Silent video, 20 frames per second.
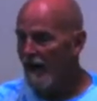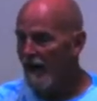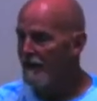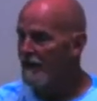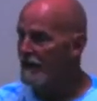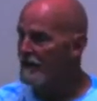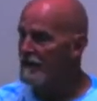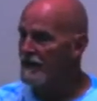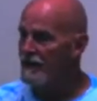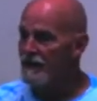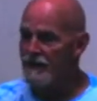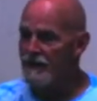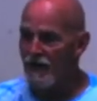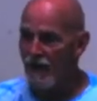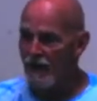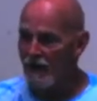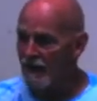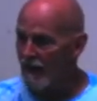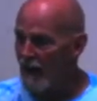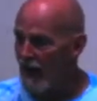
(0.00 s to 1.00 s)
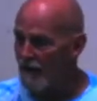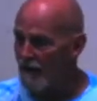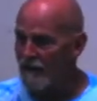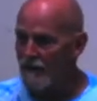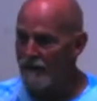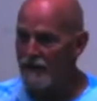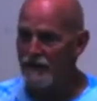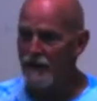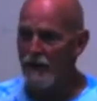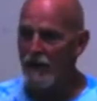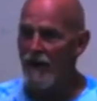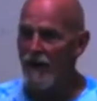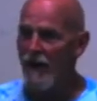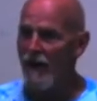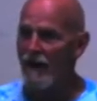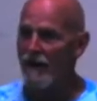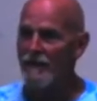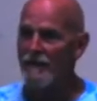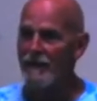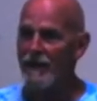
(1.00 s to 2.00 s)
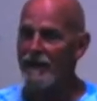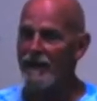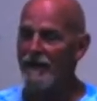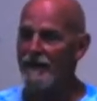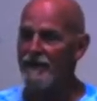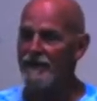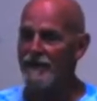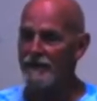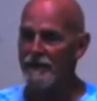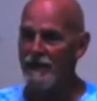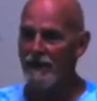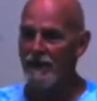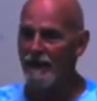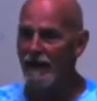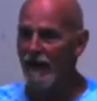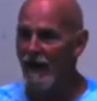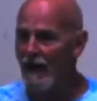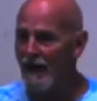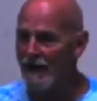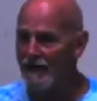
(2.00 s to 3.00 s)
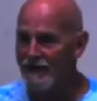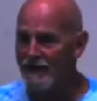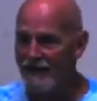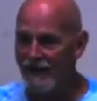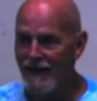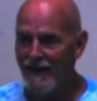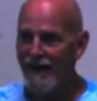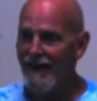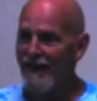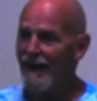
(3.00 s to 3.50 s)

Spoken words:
And then she started laughing so hard because she realized